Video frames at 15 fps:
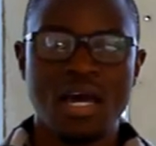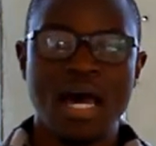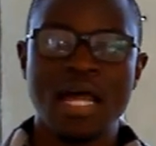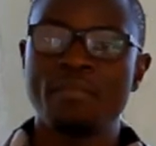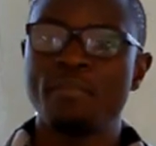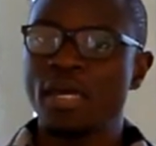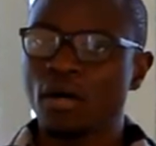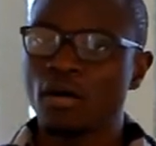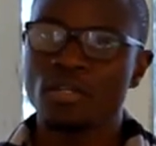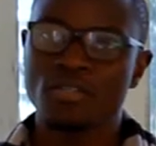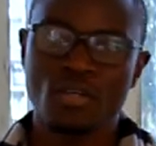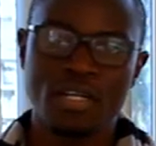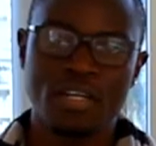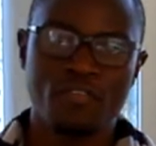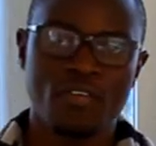and may
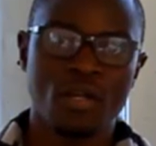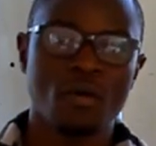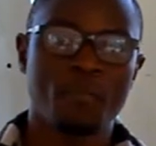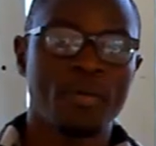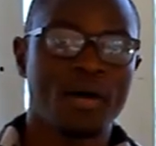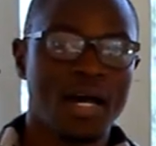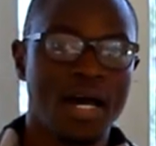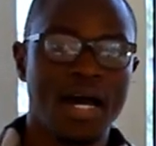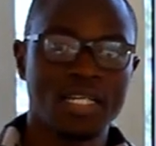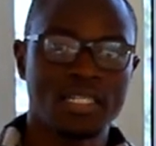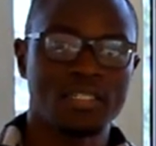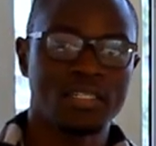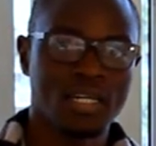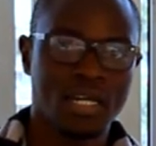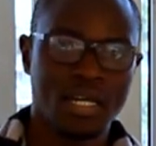also develop
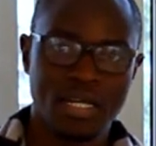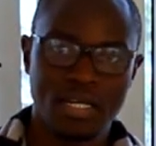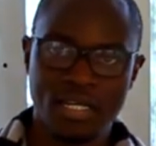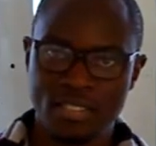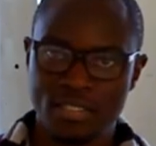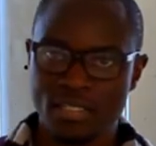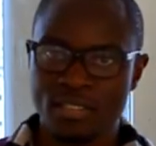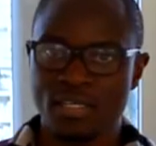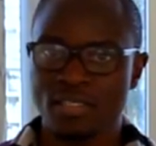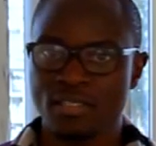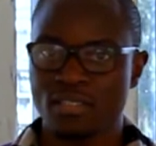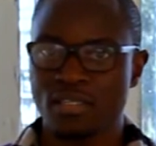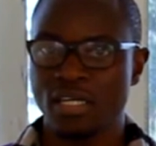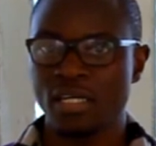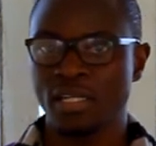heart
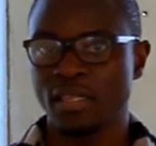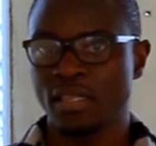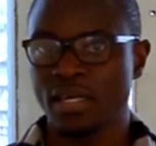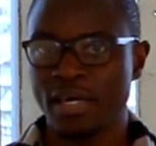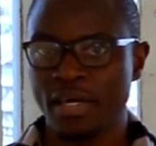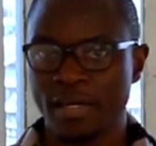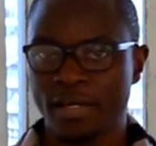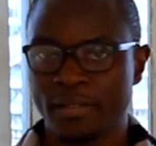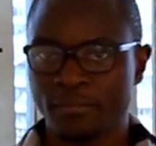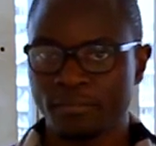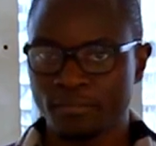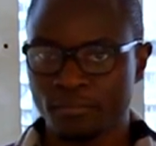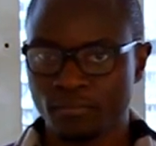diseases in the